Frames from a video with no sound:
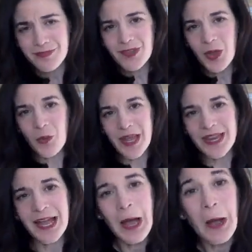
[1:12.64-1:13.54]
When
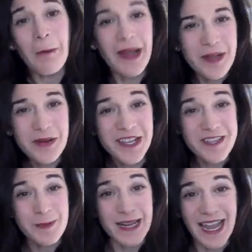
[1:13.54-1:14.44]
my own
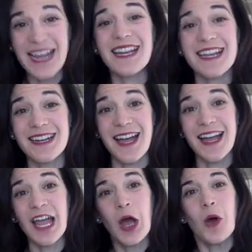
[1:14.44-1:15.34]
husband, Andy, and I,
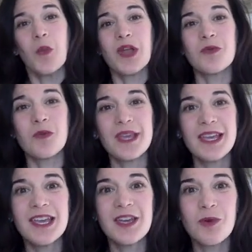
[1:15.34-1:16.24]
when
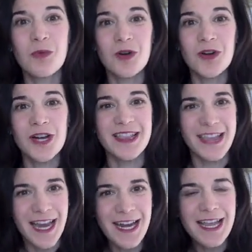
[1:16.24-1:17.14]
we were
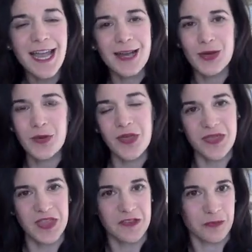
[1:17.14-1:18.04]
dating and knew that
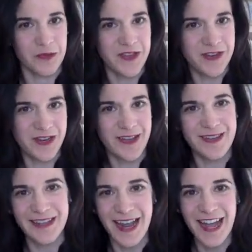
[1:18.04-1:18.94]
things were serious and
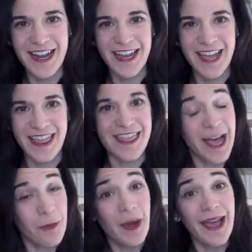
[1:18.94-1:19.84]
heading that
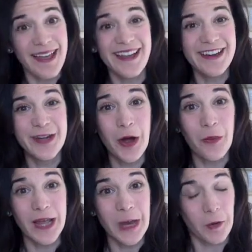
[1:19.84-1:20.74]
way,
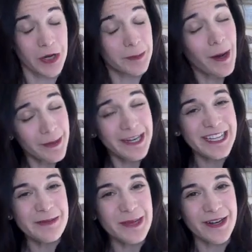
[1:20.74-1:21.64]
knowing we're probably going to get
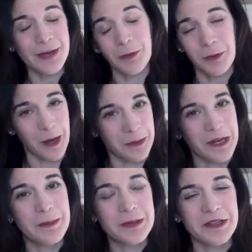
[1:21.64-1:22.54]
married, we're probably going to
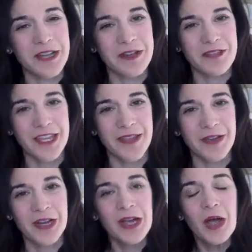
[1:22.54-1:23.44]
build a life together,
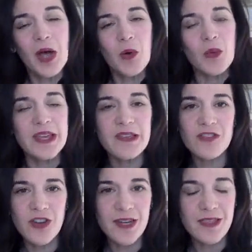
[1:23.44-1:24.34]
we
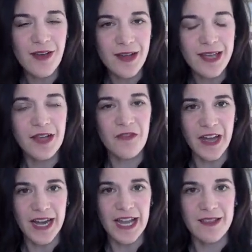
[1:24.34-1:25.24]
started talking
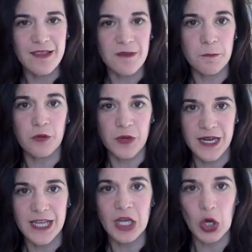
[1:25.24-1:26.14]
finances
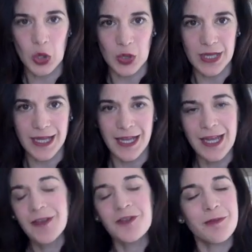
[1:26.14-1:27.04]
pretty early.
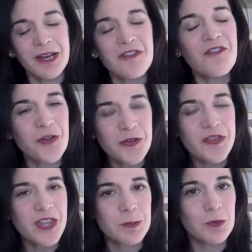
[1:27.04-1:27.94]
So, my first
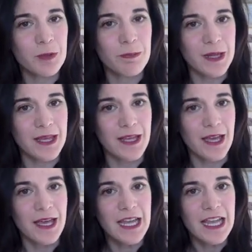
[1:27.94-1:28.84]
tip would be,
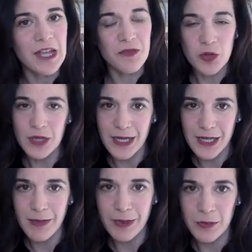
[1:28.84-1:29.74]
if you're in a
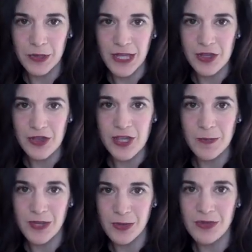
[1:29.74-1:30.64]
committed relationship and
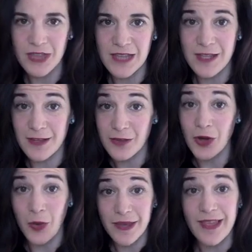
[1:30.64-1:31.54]
you think that it's
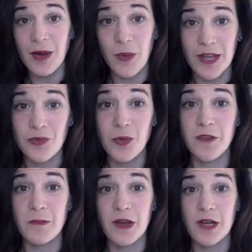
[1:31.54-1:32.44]
going that way towards
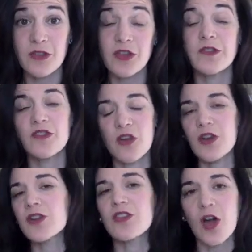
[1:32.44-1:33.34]
marriage,
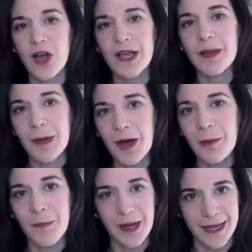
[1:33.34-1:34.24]
start talking about
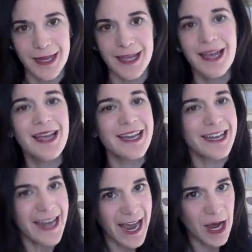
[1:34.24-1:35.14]
money
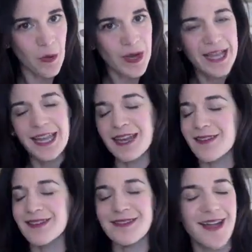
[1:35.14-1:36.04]
now. It is
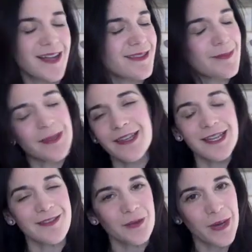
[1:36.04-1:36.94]
not something that needs
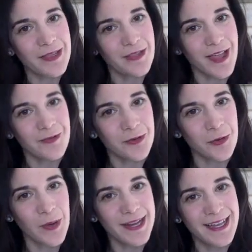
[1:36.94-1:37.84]
to wait until after the
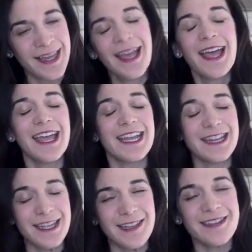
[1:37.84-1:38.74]
wedding. It
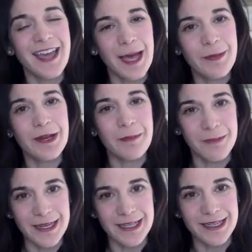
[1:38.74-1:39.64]
needs to happen
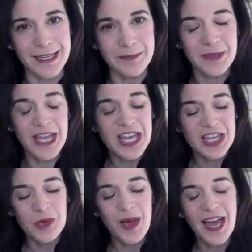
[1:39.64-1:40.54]
immediately.
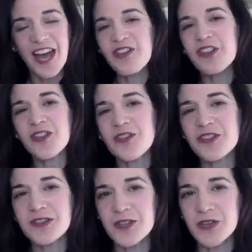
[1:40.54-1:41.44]
You have to start to
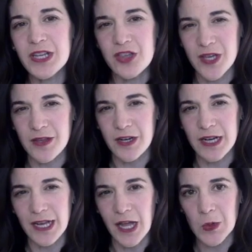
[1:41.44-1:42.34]
learn each other and
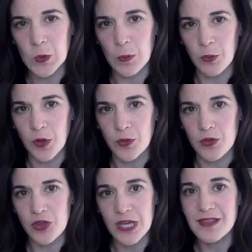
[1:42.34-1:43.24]
how you
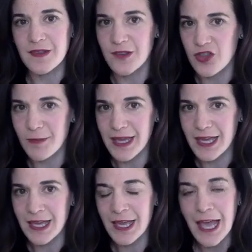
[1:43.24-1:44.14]
approach decision
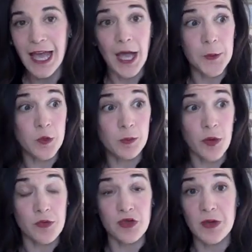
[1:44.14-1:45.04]
making, how you
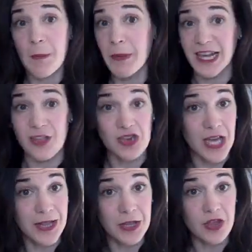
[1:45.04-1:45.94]
approach money
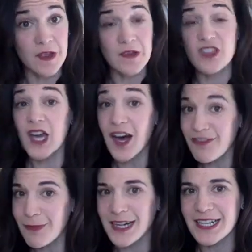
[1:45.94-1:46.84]
challenges, tough
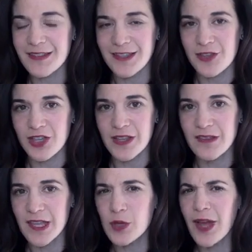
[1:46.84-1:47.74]
money decisions,
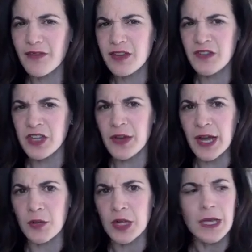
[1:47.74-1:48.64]
and you have to figure out,